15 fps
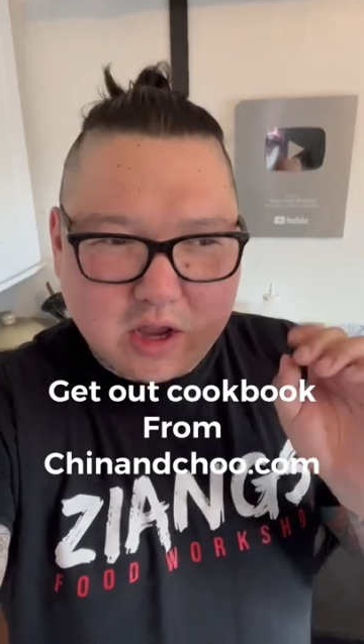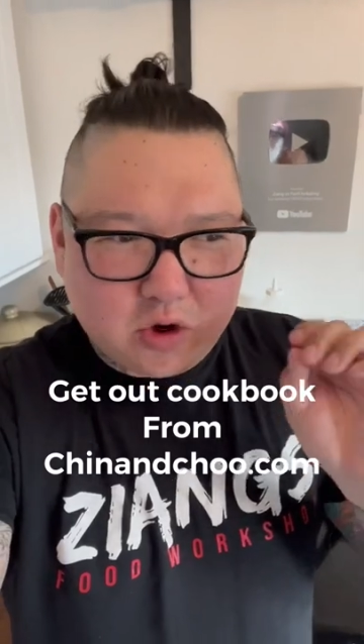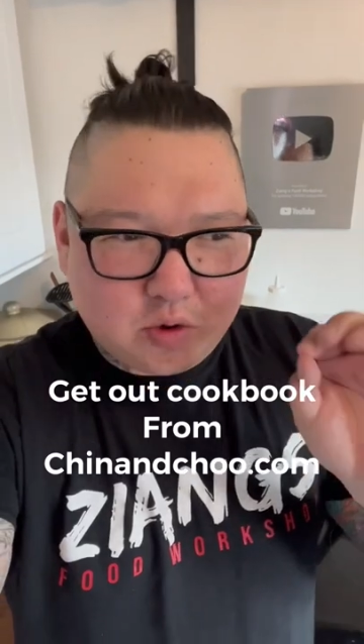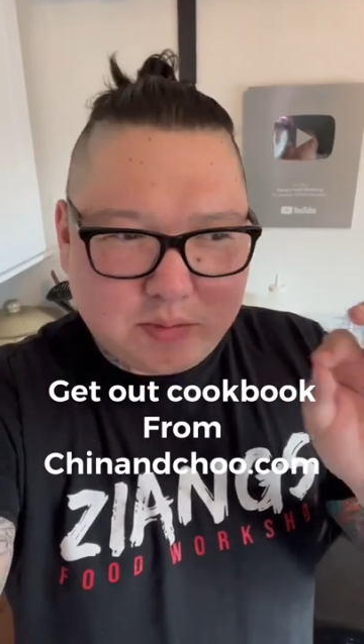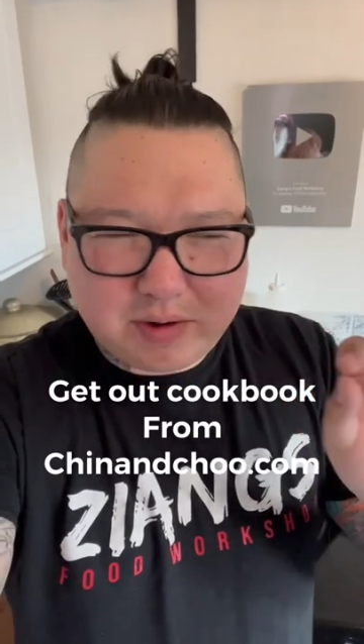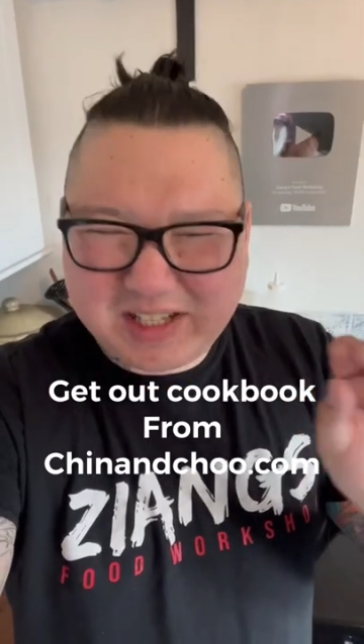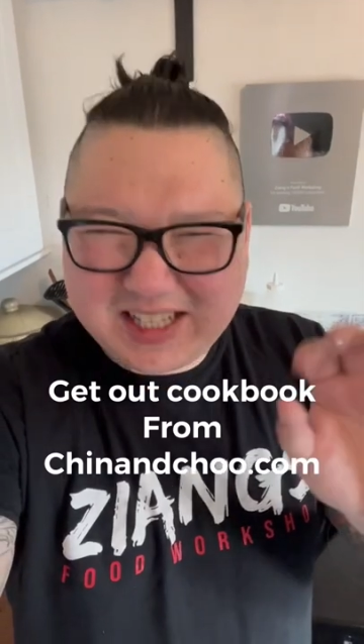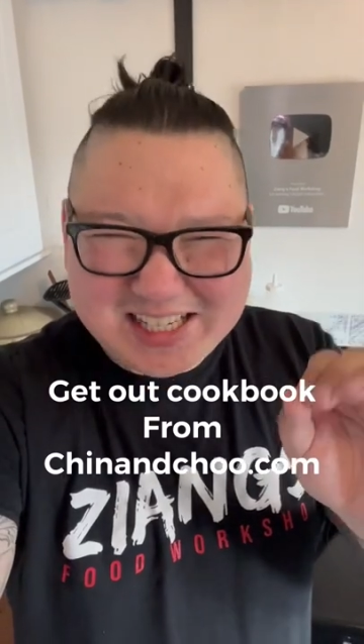
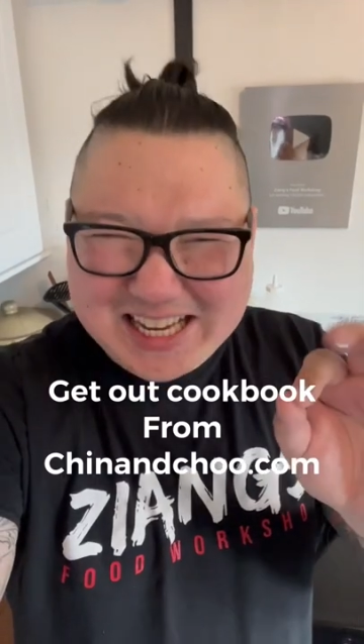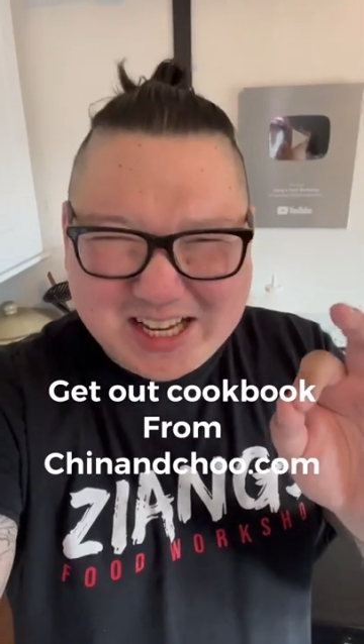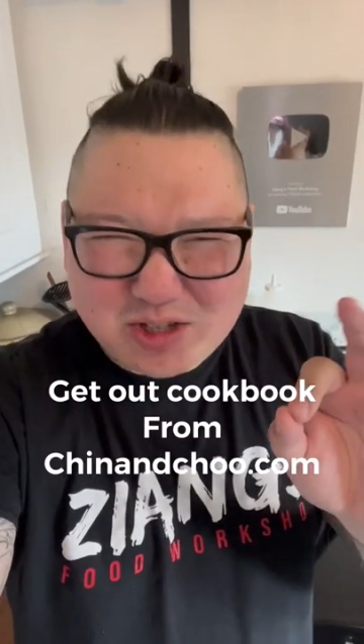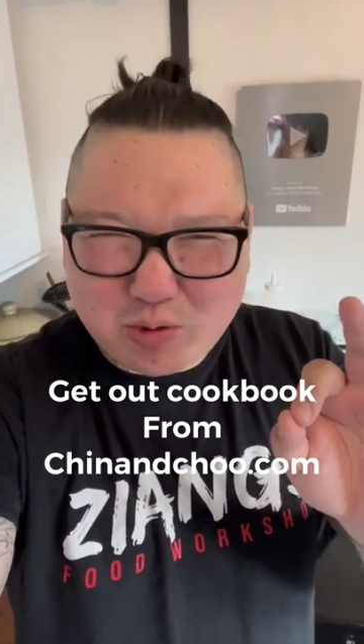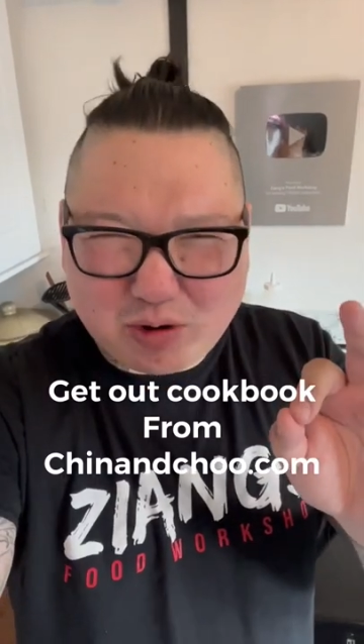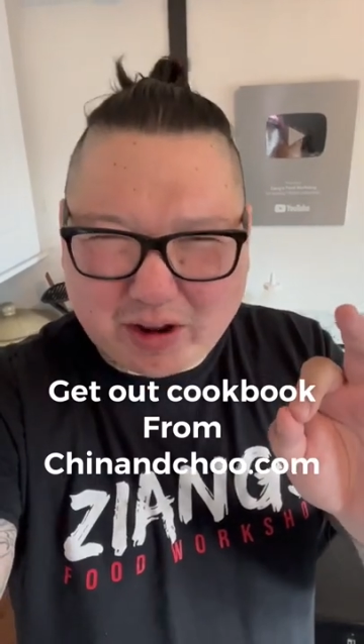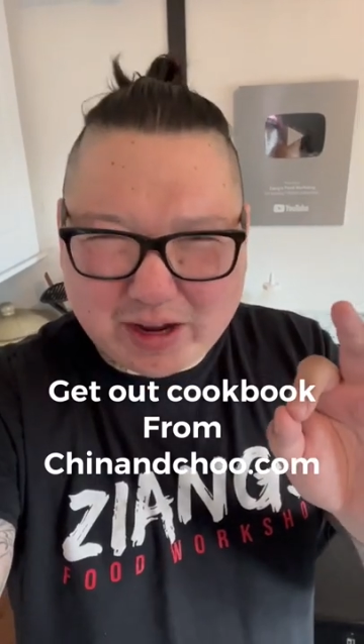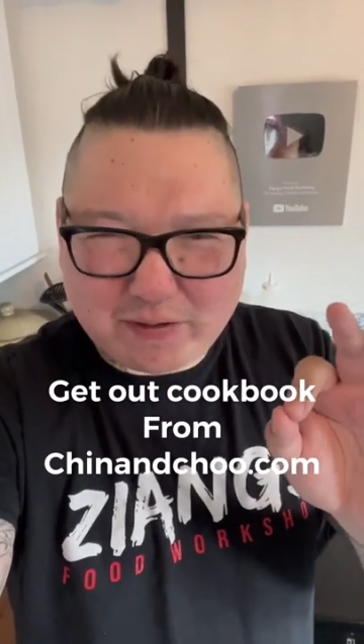almost
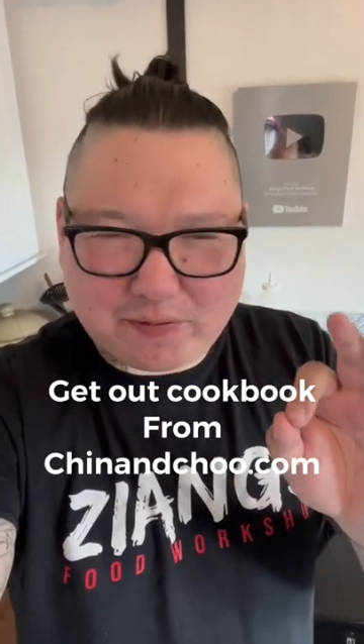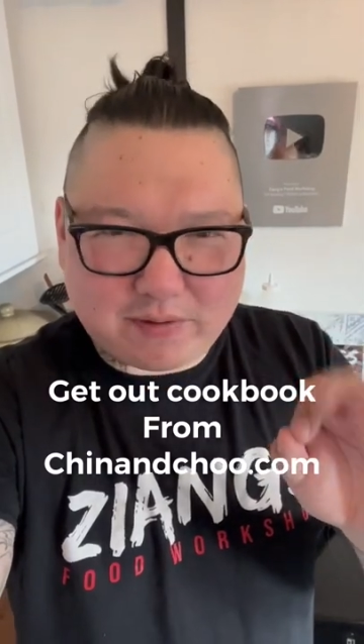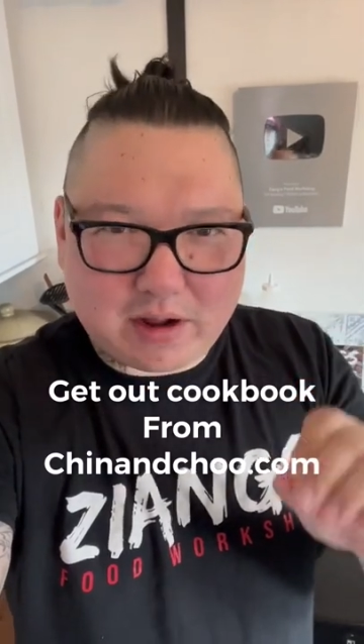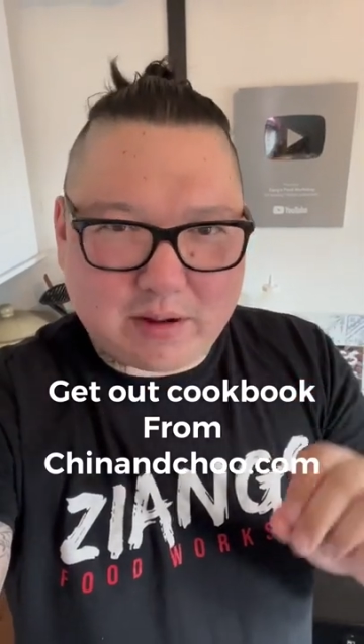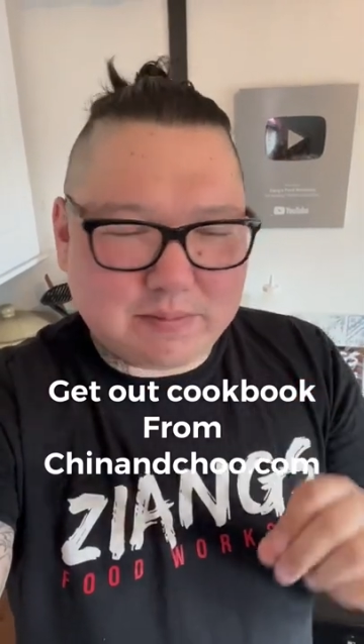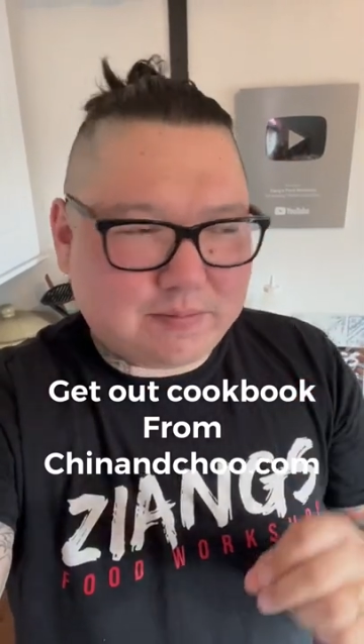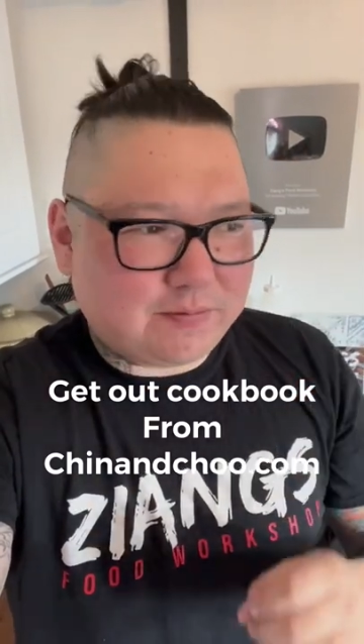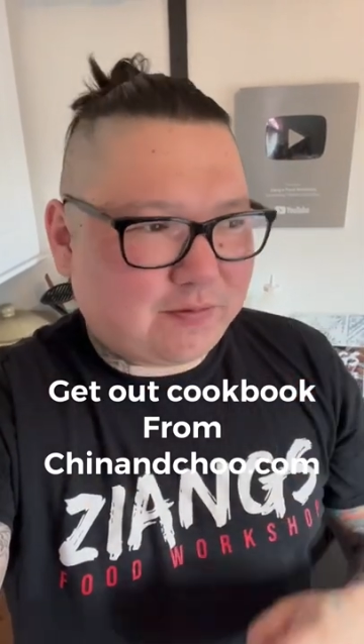diesel-like
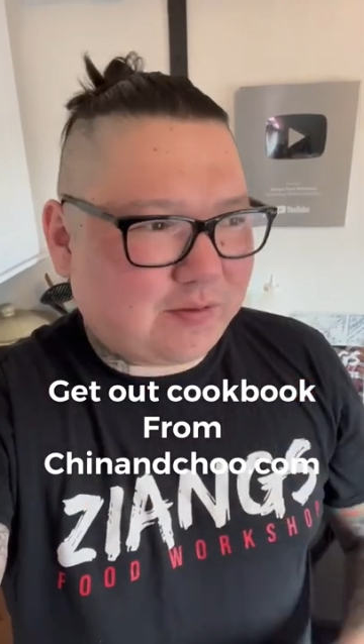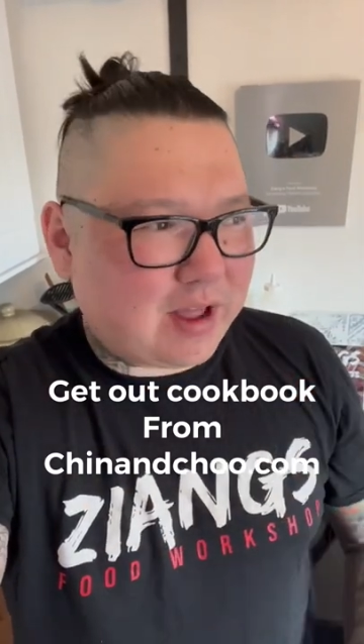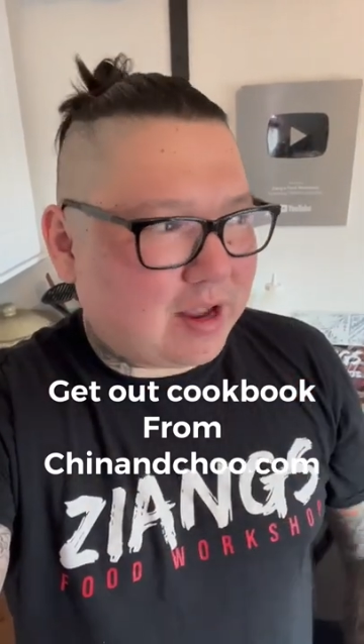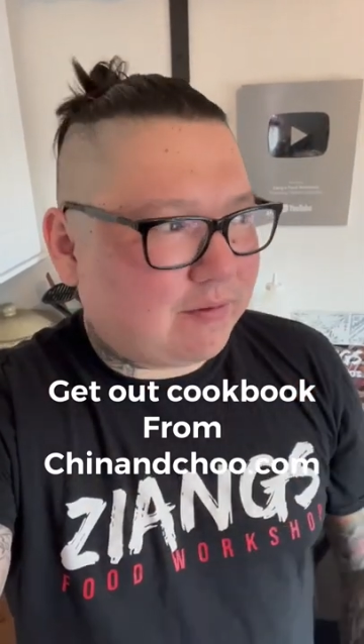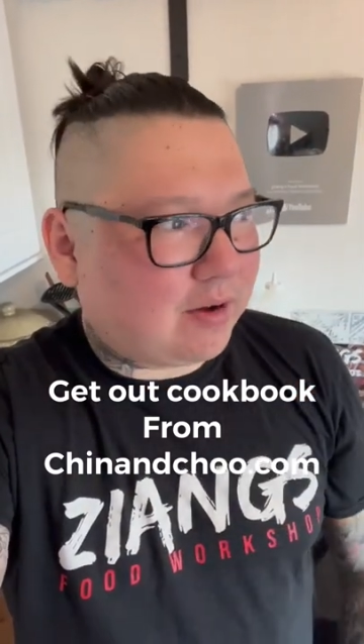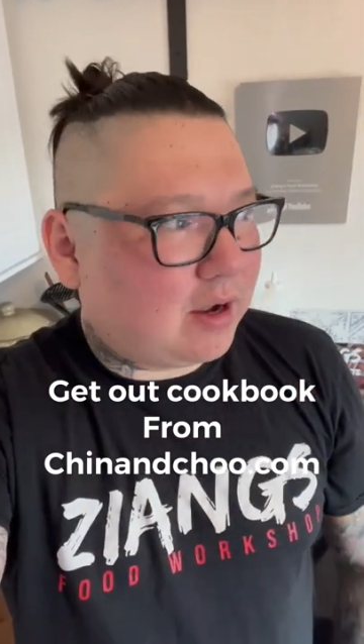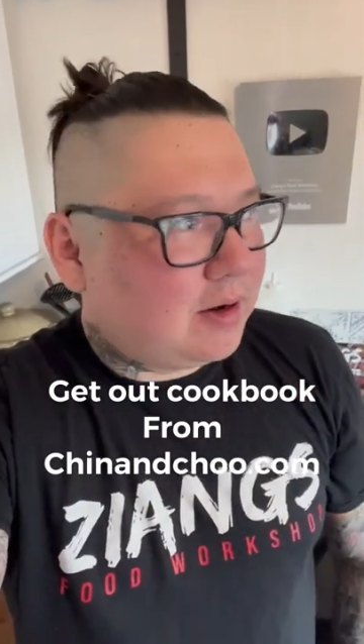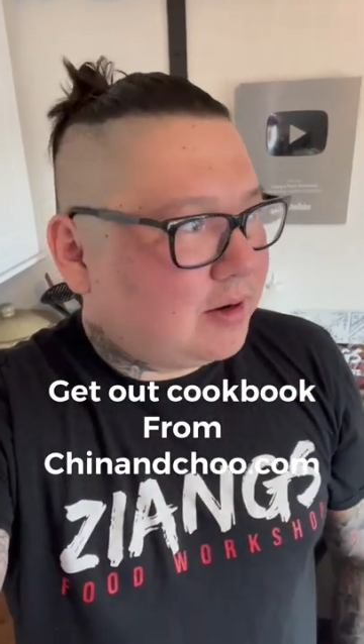um,
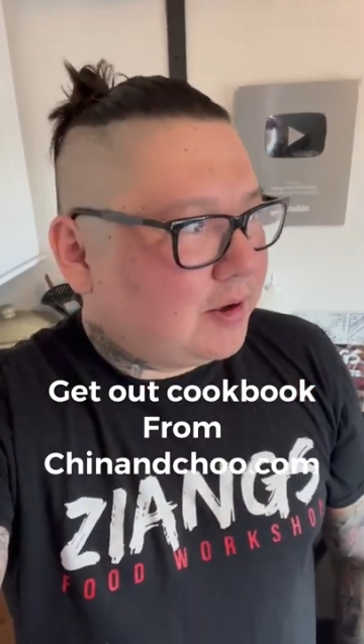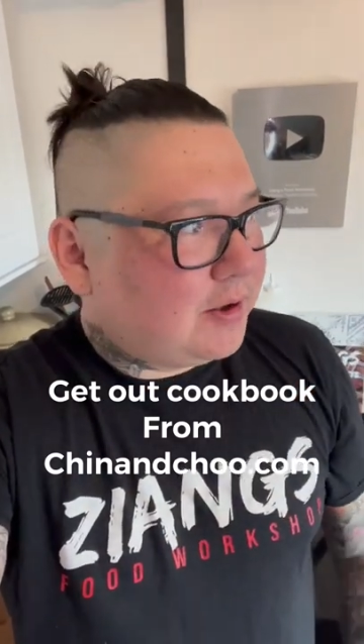flavour.